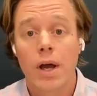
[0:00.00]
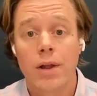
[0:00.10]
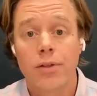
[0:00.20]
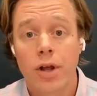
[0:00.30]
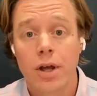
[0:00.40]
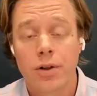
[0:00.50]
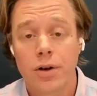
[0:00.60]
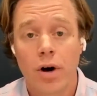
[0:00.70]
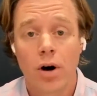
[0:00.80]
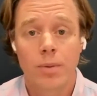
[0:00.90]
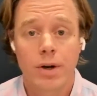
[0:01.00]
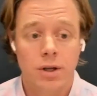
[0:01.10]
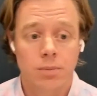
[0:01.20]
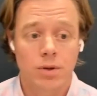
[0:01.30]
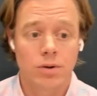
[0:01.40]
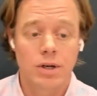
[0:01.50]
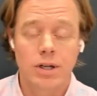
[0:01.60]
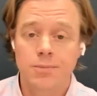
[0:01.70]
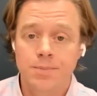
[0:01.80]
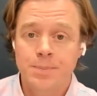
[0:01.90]
in in the development of
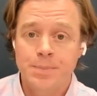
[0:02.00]
community